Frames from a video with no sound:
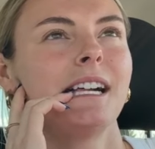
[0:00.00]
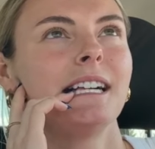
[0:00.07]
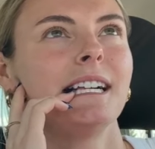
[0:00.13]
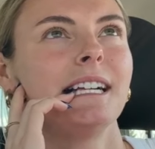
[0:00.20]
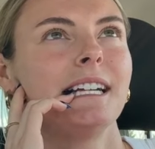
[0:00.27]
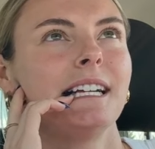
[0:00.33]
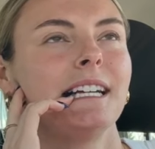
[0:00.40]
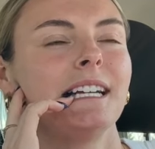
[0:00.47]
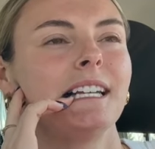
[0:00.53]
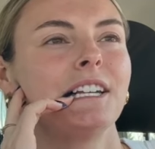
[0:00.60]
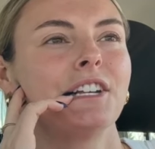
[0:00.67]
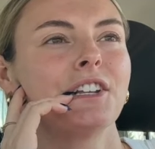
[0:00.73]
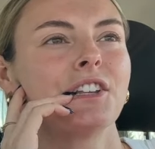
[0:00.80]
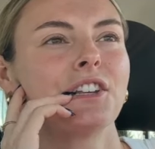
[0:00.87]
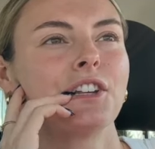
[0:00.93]
and
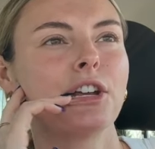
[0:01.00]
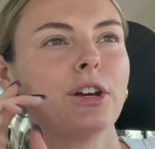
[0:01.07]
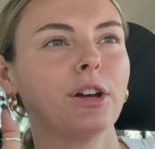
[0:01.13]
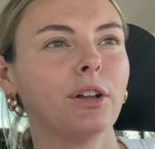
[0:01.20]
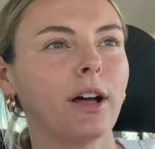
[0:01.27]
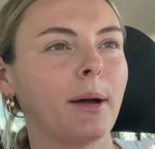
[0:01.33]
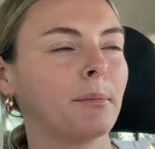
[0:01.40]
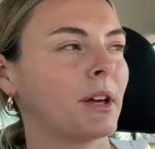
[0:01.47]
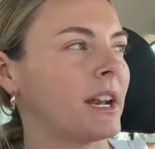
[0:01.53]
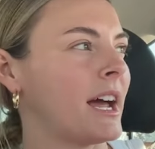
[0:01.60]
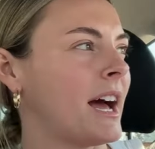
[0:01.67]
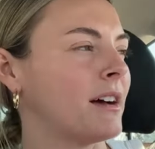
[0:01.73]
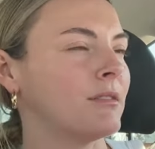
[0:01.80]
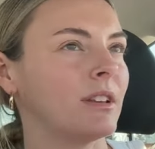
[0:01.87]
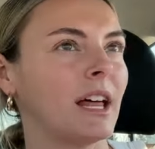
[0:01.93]
just chill. I'm gonna
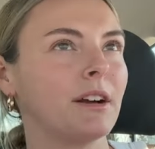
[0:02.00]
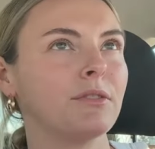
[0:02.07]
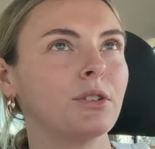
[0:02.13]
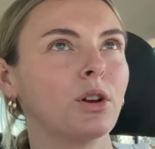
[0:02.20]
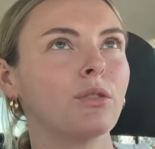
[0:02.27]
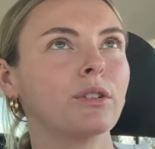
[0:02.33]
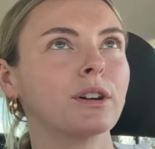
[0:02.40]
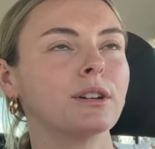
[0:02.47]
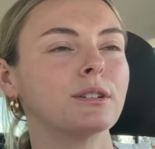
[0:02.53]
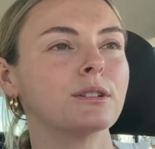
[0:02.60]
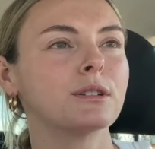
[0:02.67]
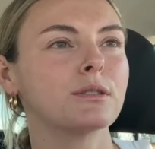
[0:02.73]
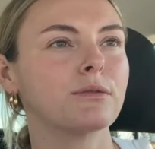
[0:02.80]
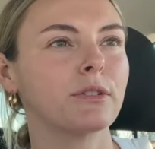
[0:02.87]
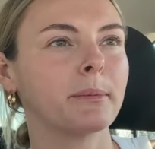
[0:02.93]
have
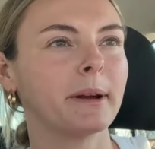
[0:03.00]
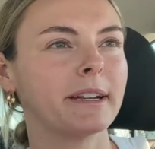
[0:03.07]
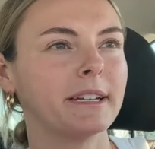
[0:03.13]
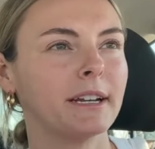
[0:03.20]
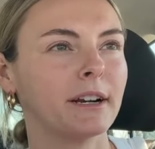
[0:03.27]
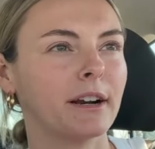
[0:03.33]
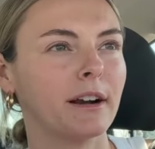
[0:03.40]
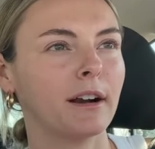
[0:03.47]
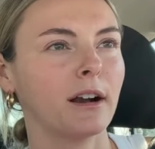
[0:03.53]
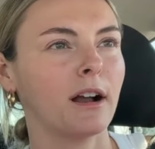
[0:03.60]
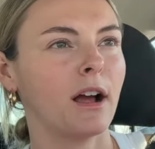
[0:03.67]
leftovers for my dinner.